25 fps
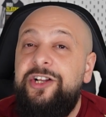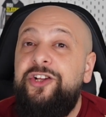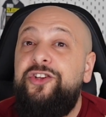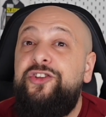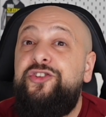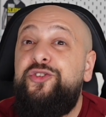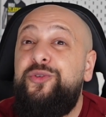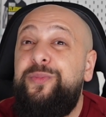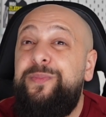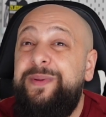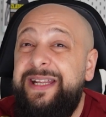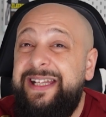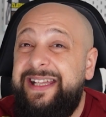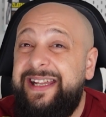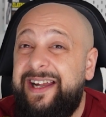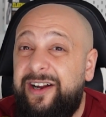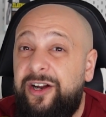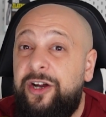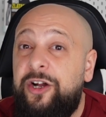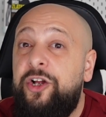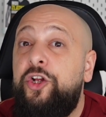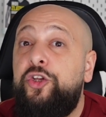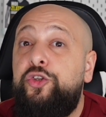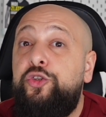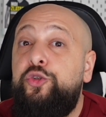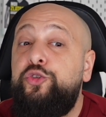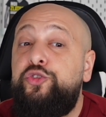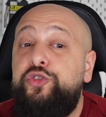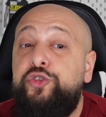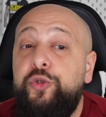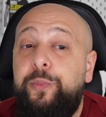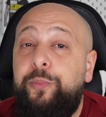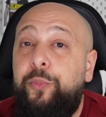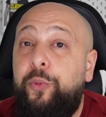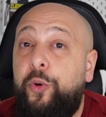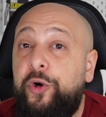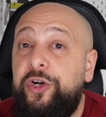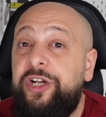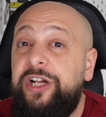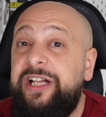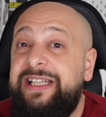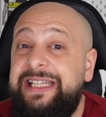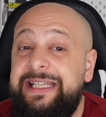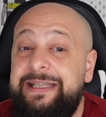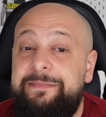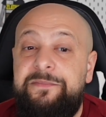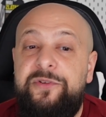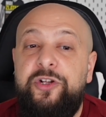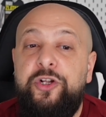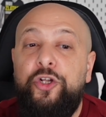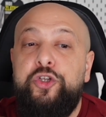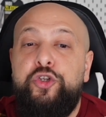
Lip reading: to be there, to support the team.